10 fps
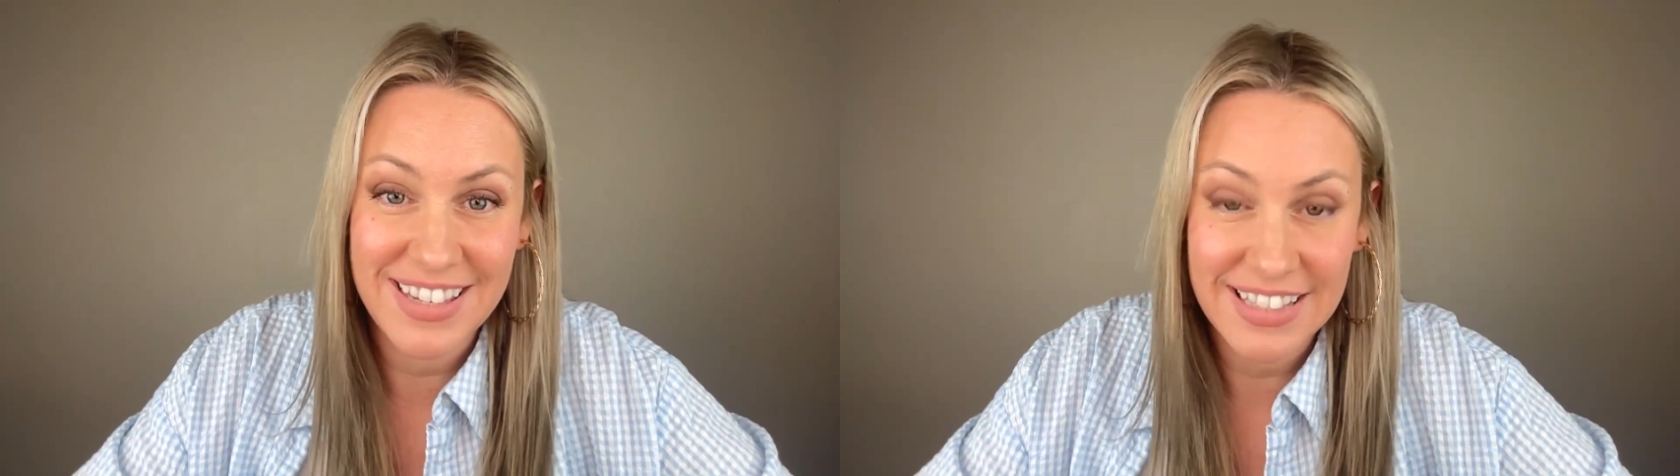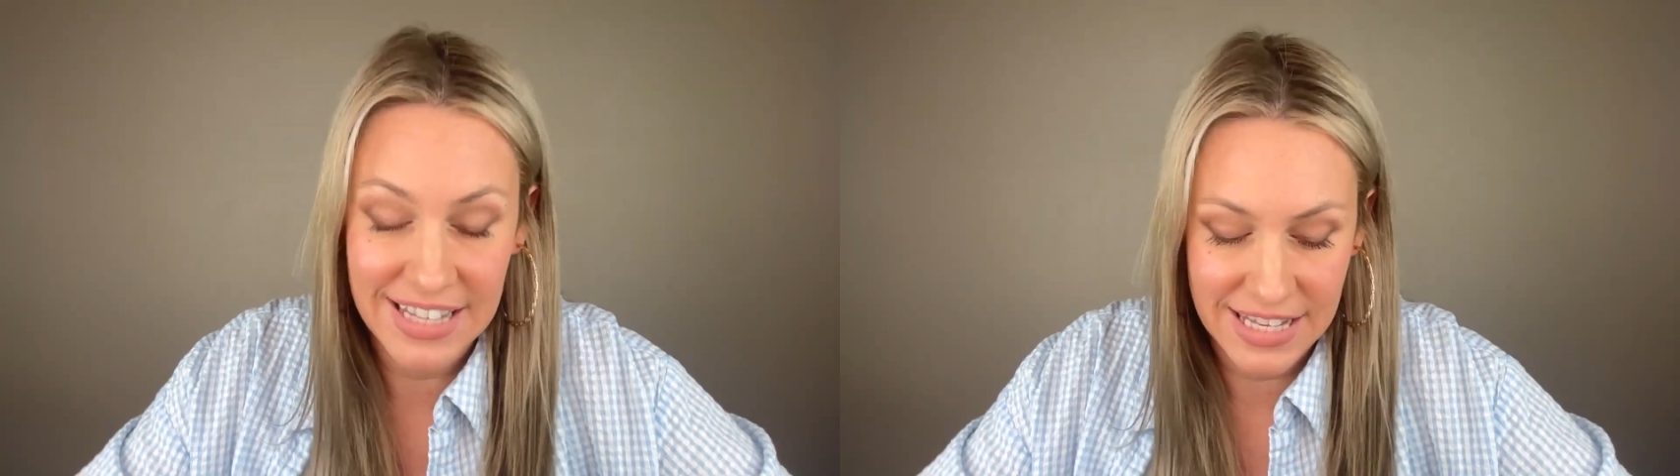
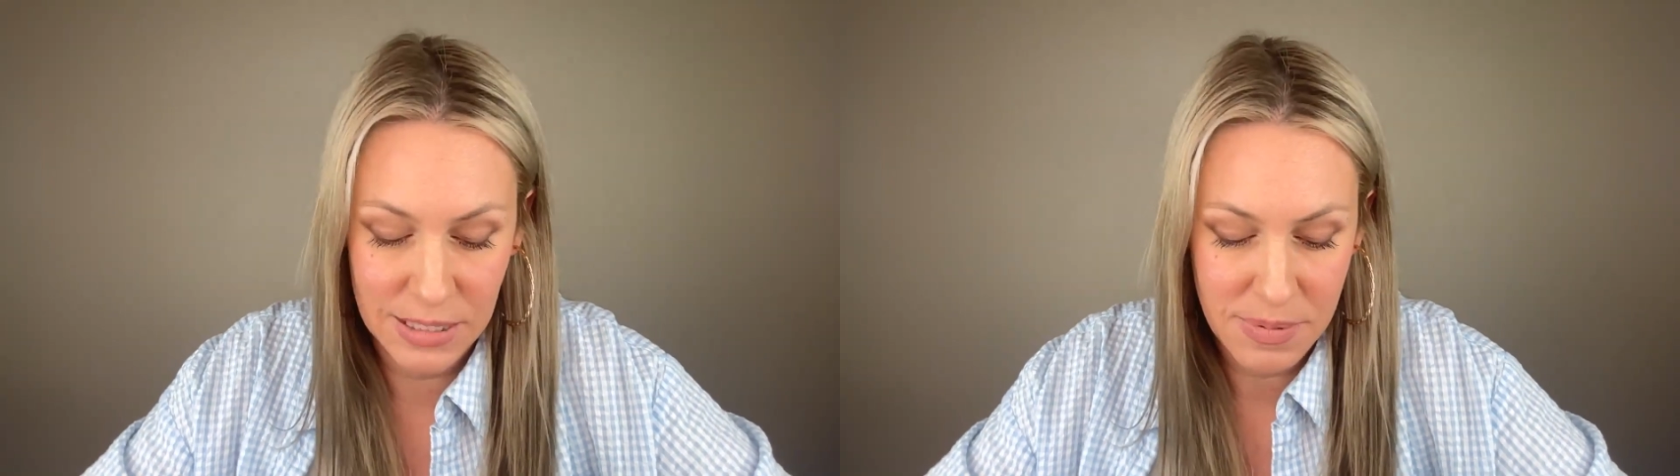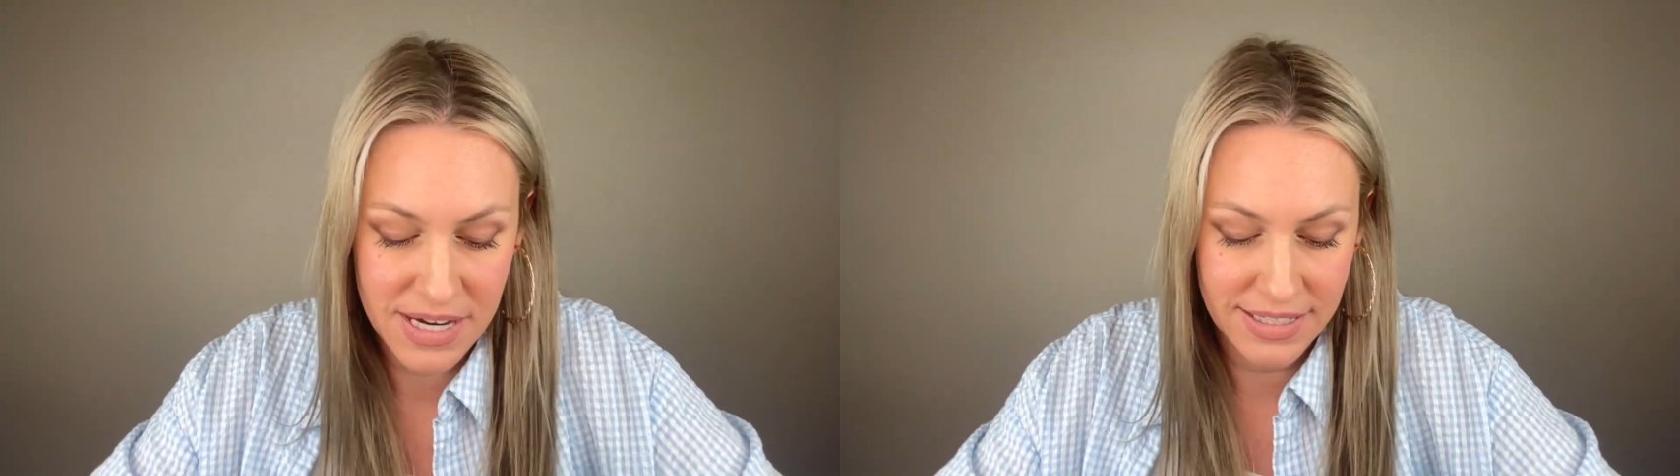this
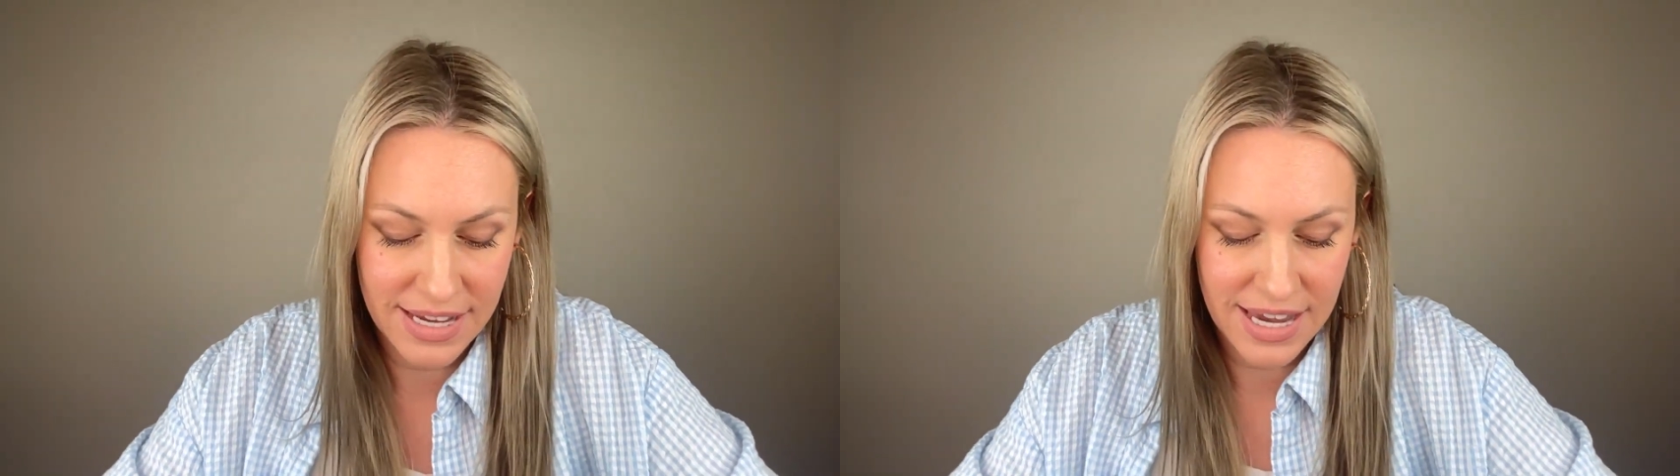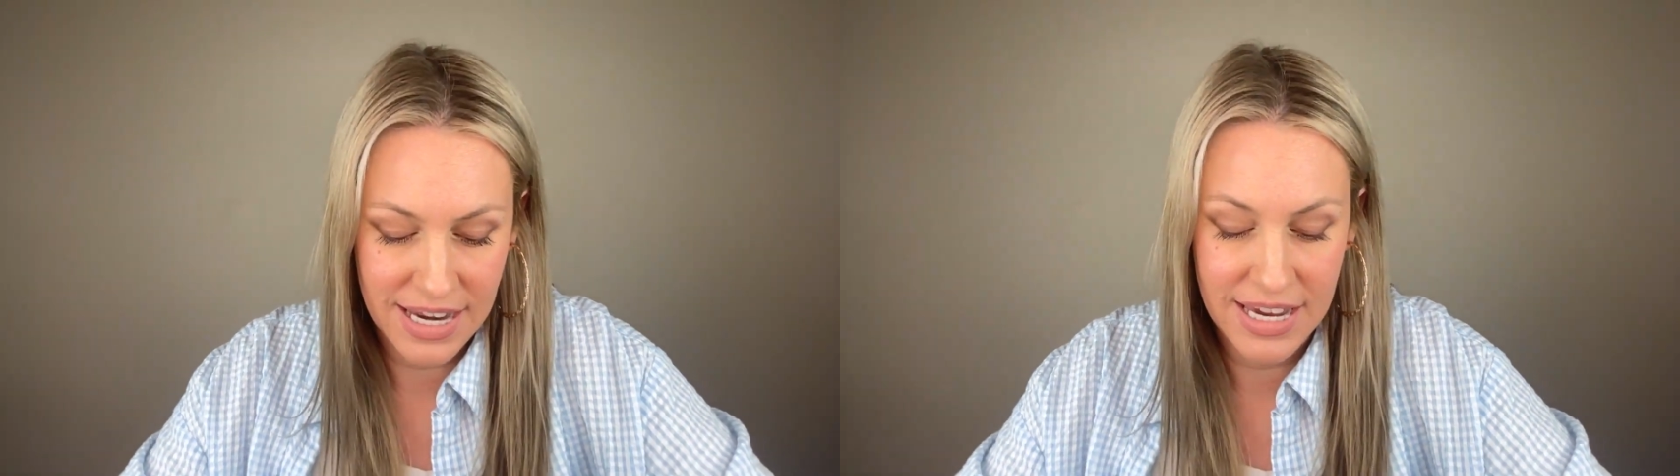lens
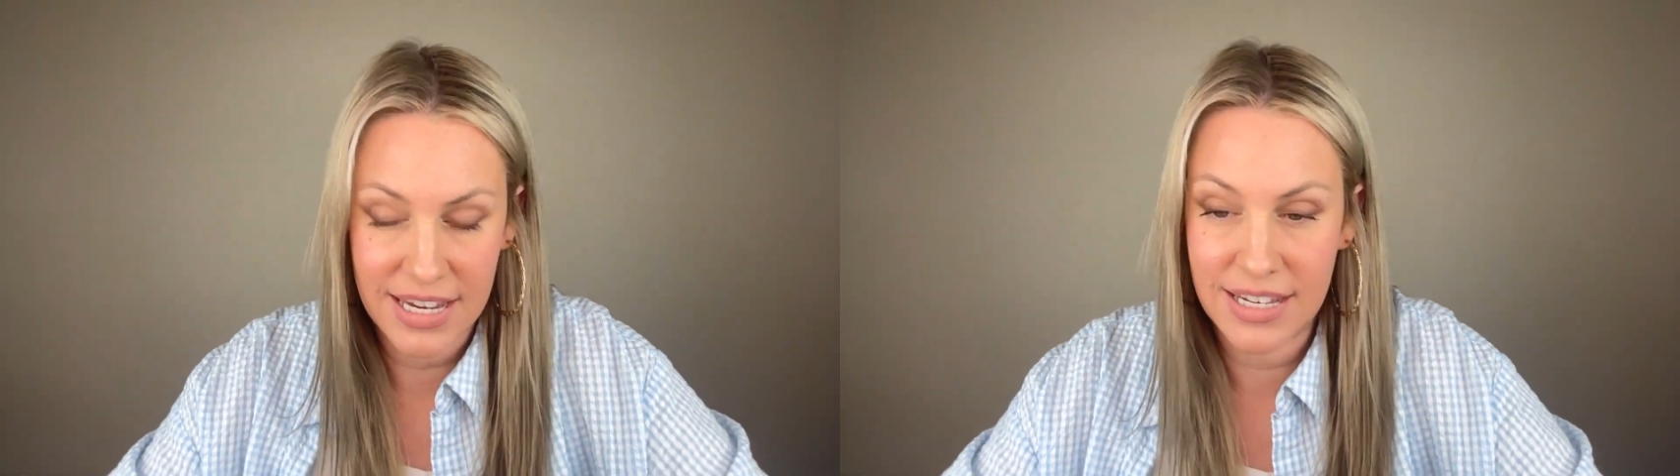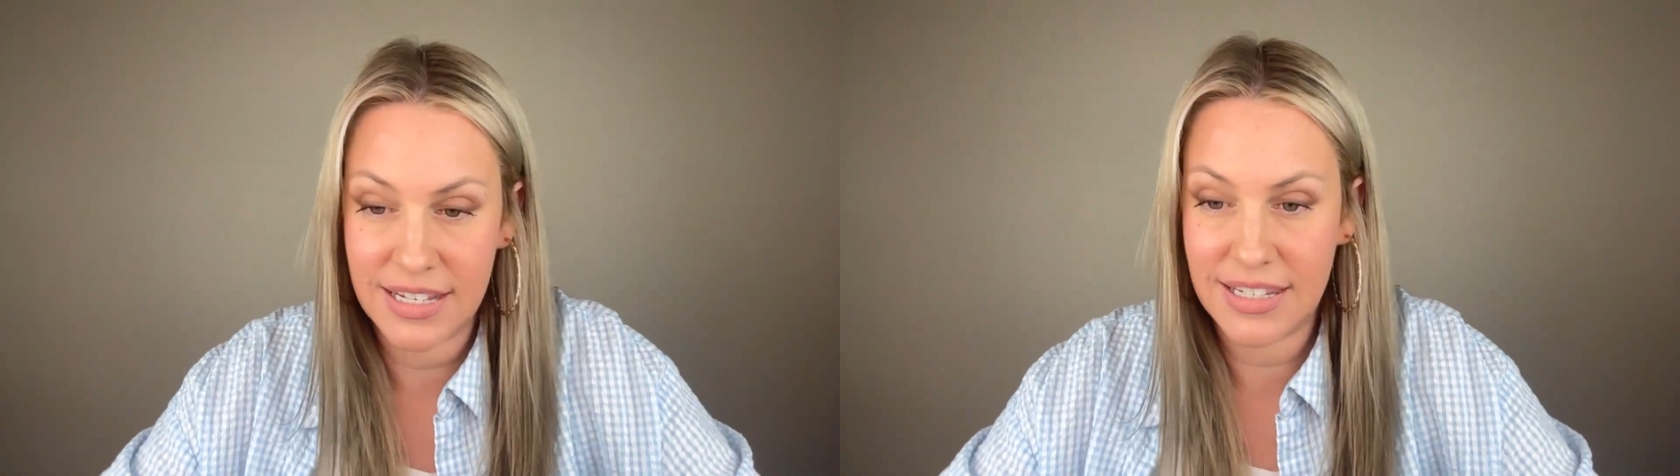because it
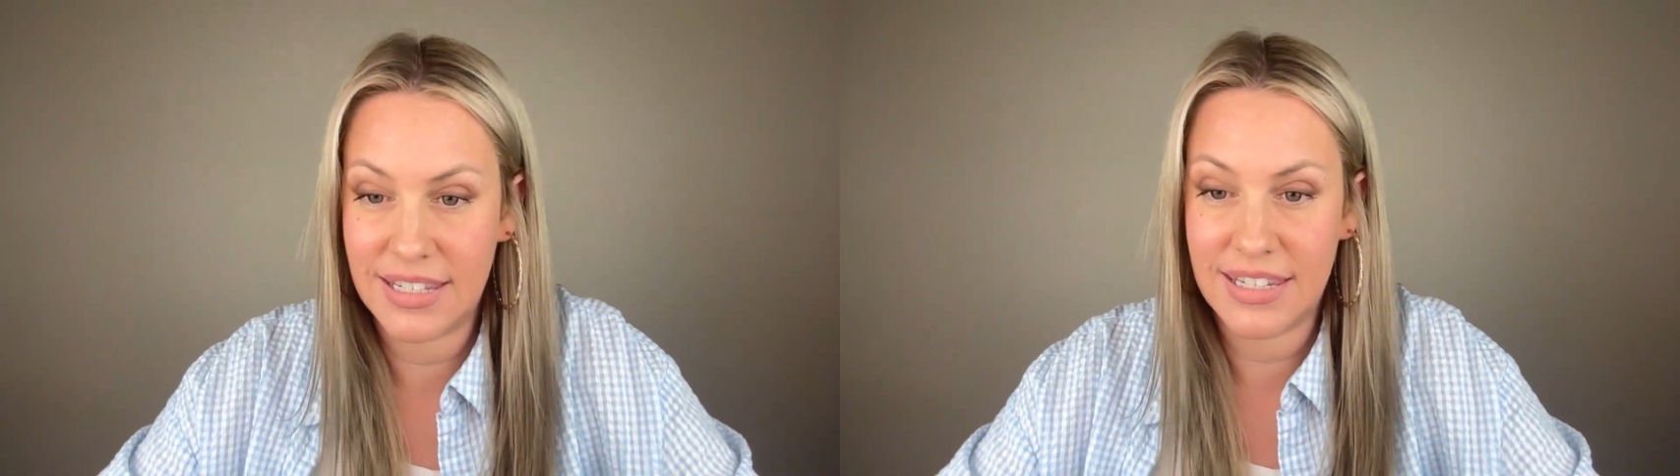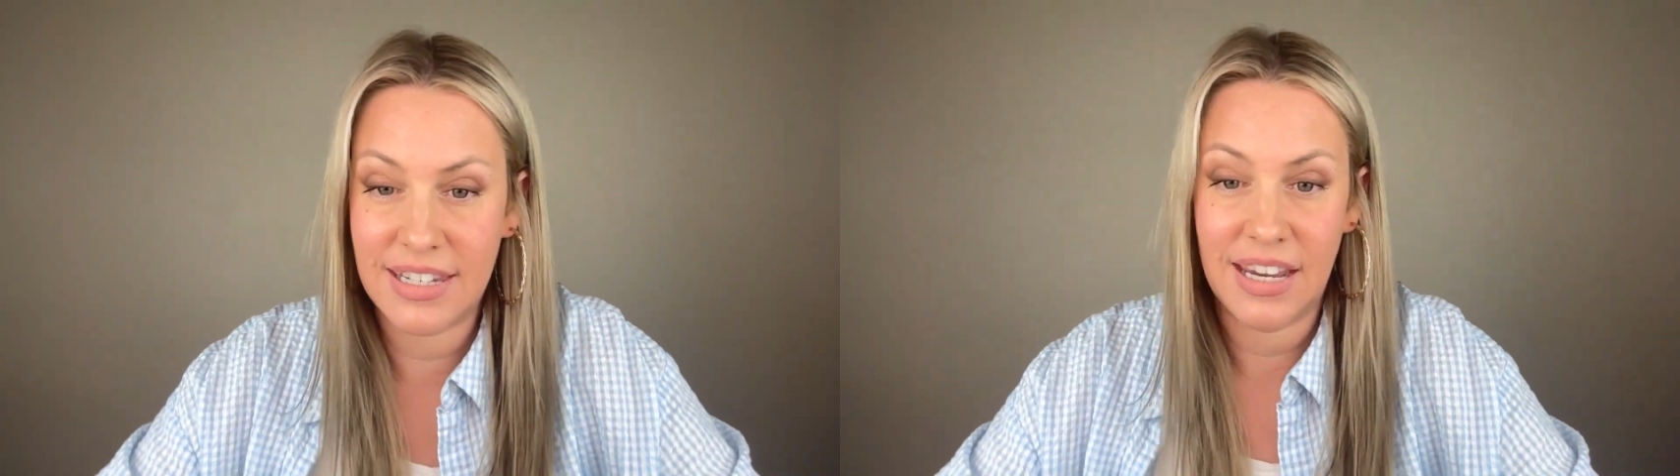
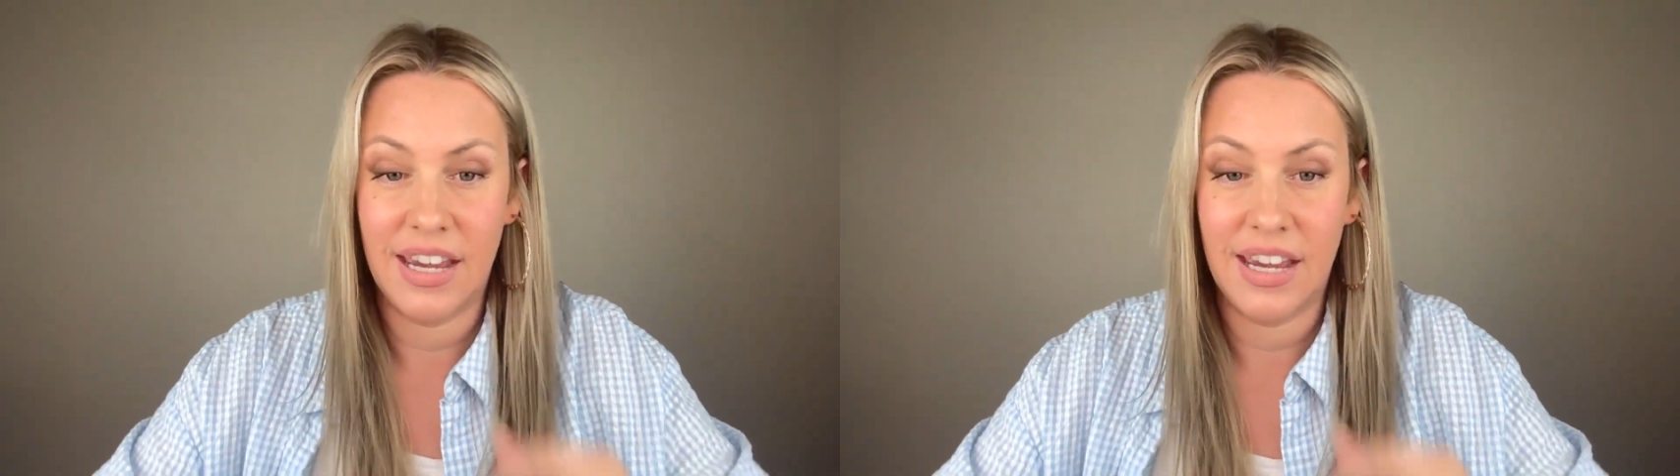is,